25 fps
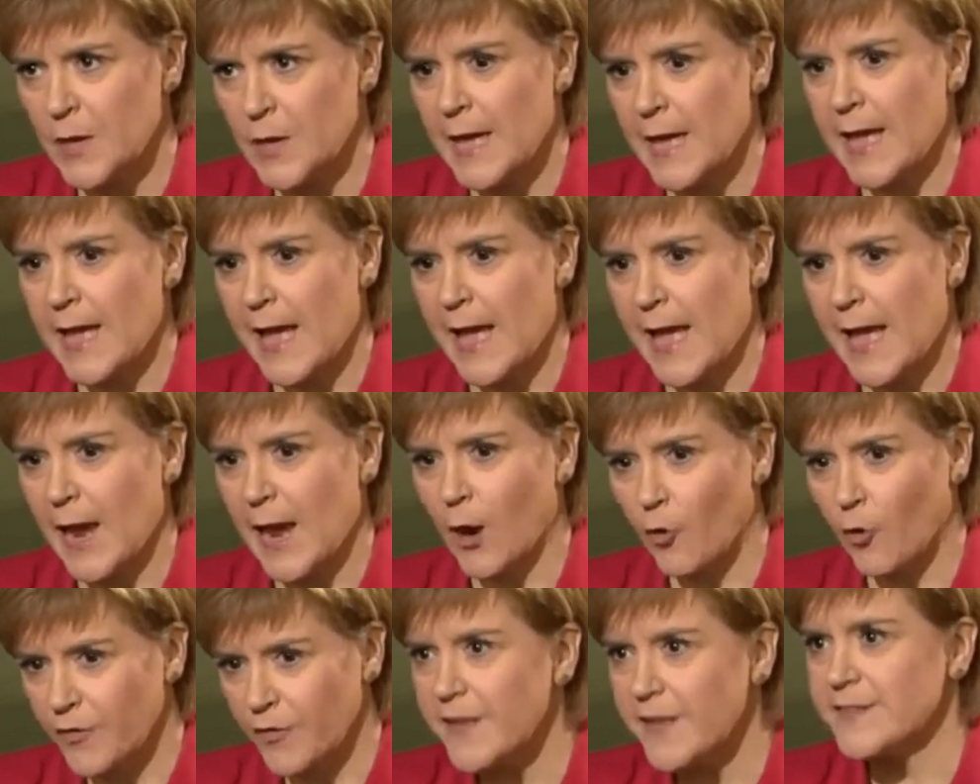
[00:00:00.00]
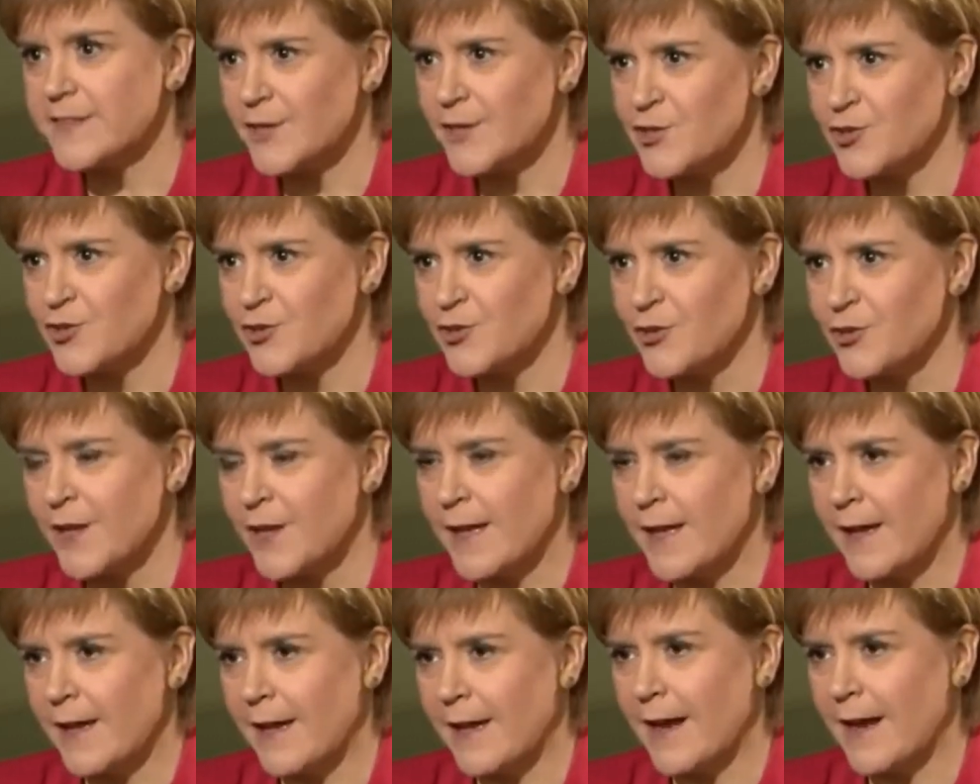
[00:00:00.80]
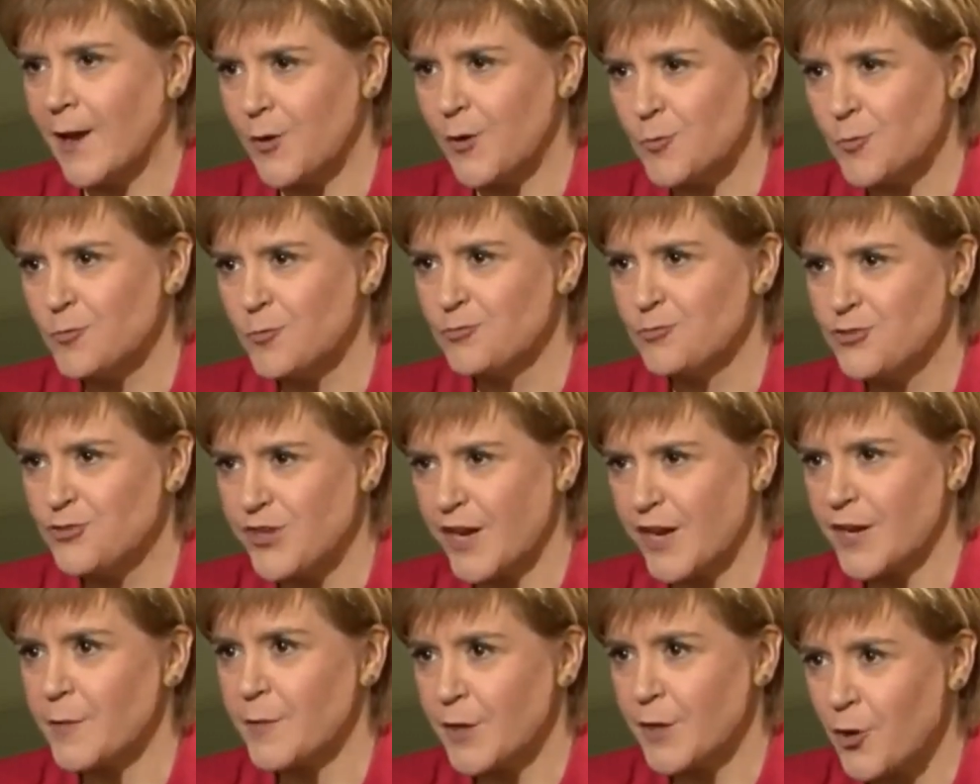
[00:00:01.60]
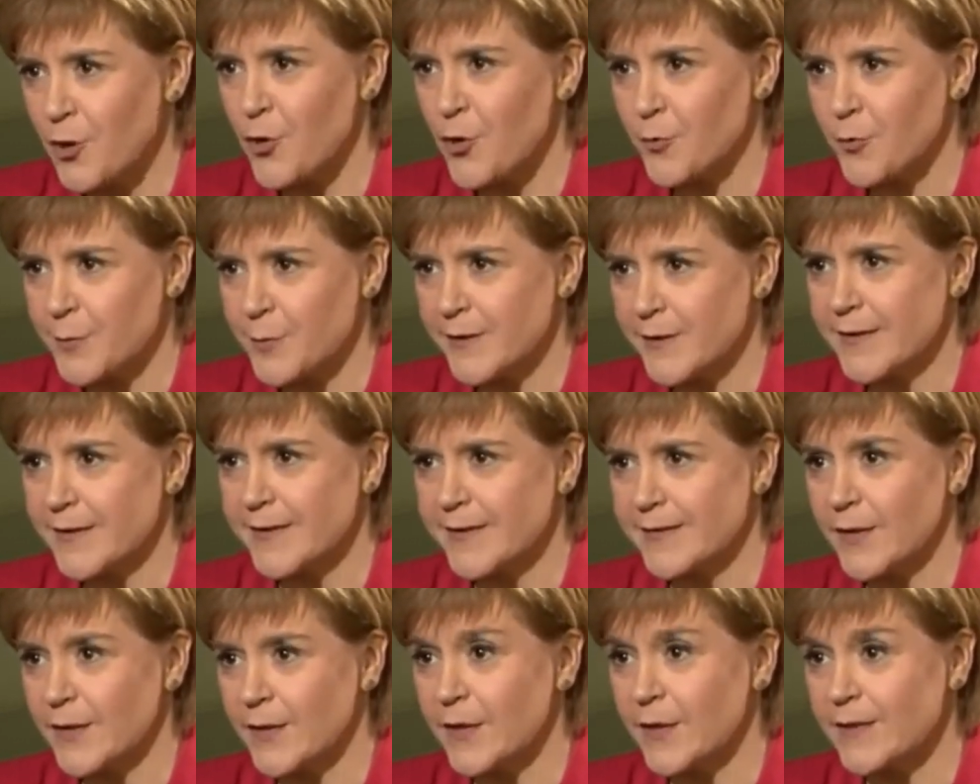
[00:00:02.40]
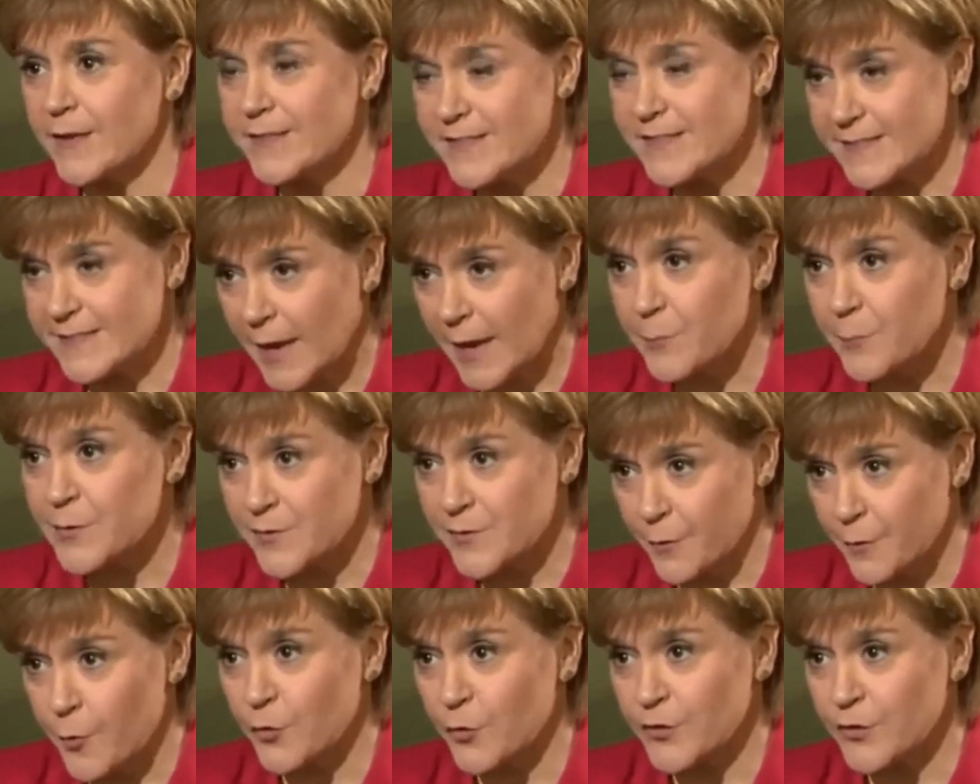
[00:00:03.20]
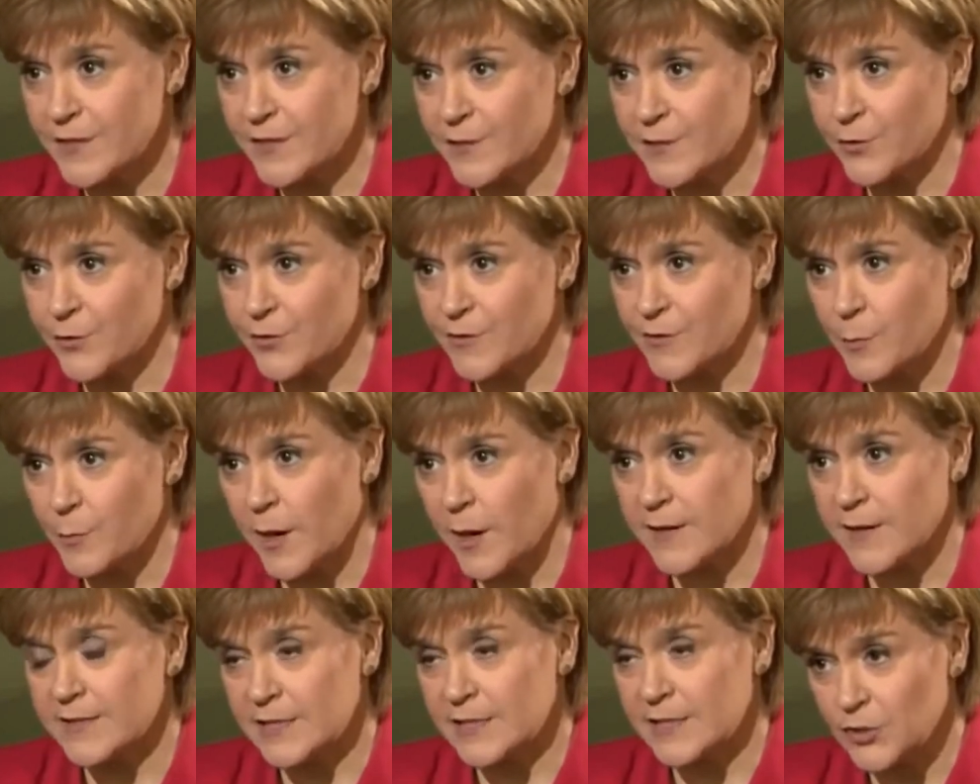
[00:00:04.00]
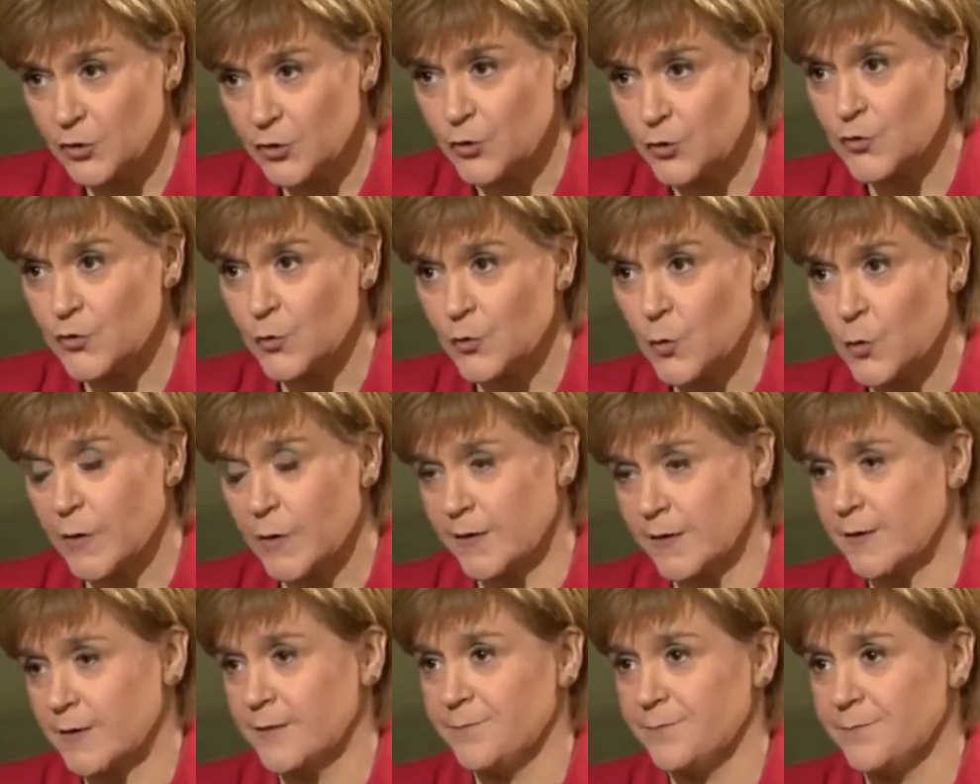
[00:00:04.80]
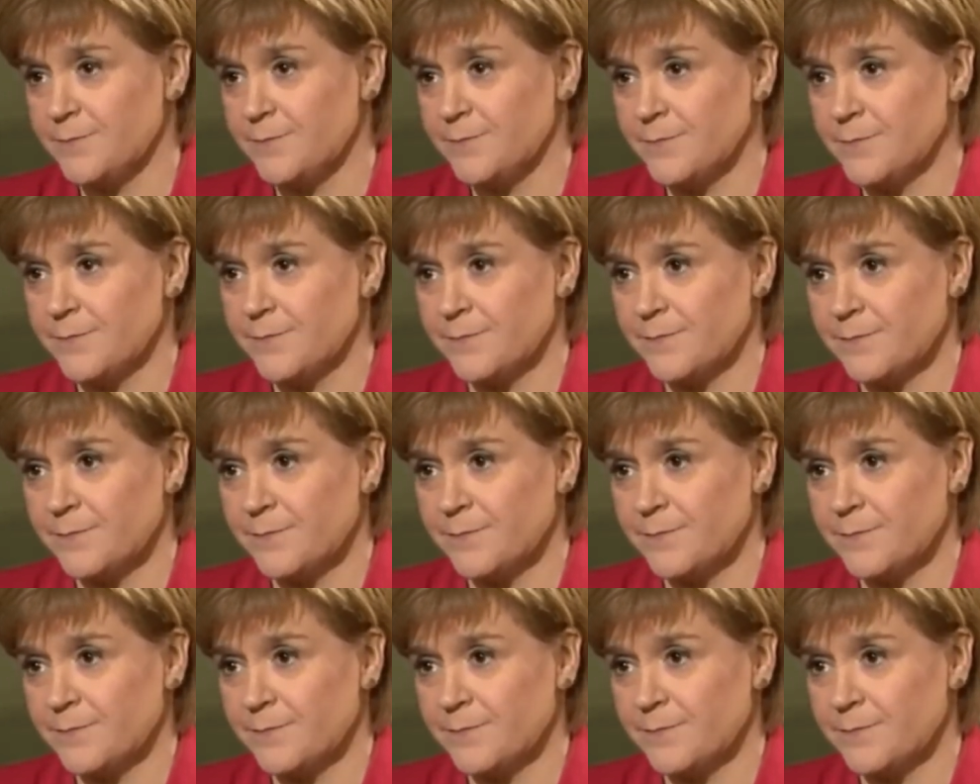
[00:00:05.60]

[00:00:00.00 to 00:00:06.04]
So on this issue, I hope Jeremy Corbyn can stamp his authority on his party and do so quickly.